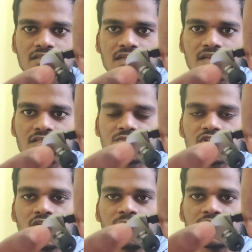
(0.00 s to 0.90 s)
There are some
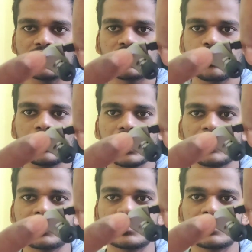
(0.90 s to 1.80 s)
sharp edges. So what
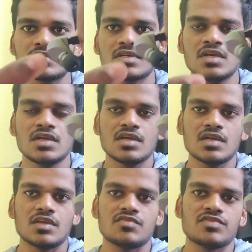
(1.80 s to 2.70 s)
happens is,
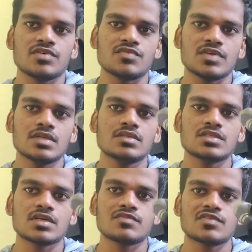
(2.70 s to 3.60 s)
if you wear
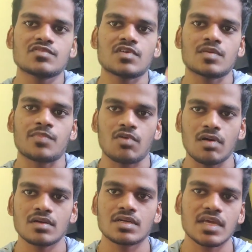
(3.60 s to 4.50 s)
this earphone for a
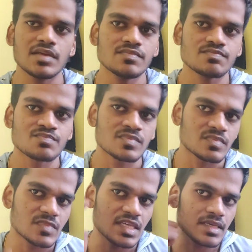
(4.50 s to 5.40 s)
prolonged time,
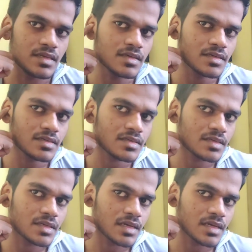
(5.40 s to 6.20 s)
the ear